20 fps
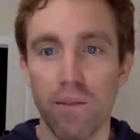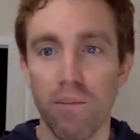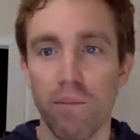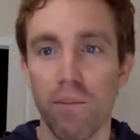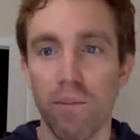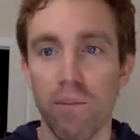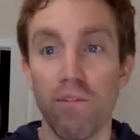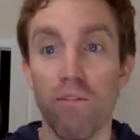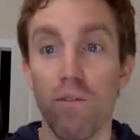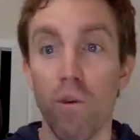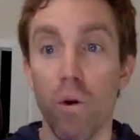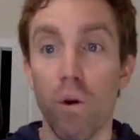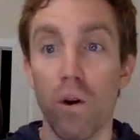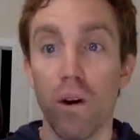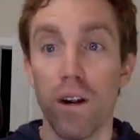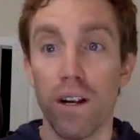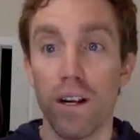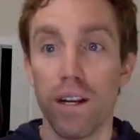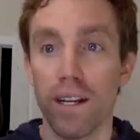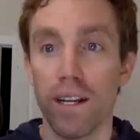
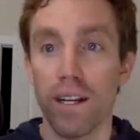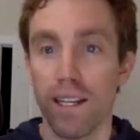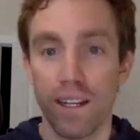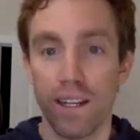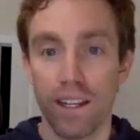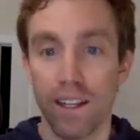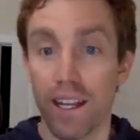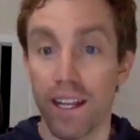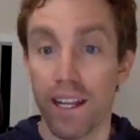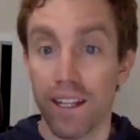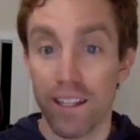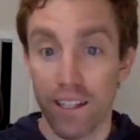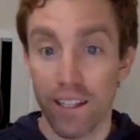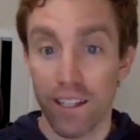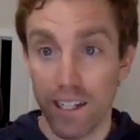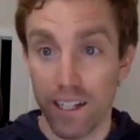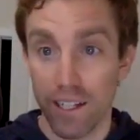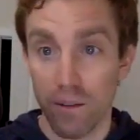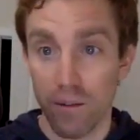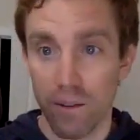before he like
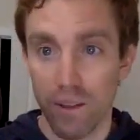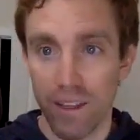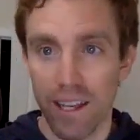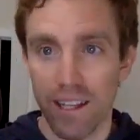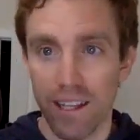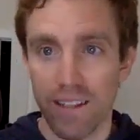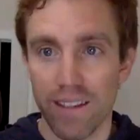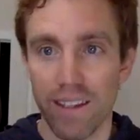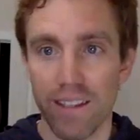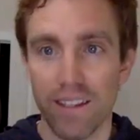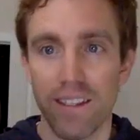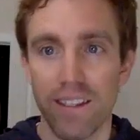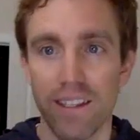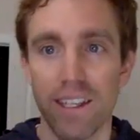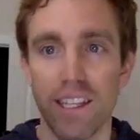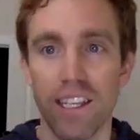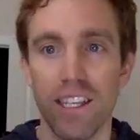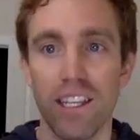cleared it with the SEC,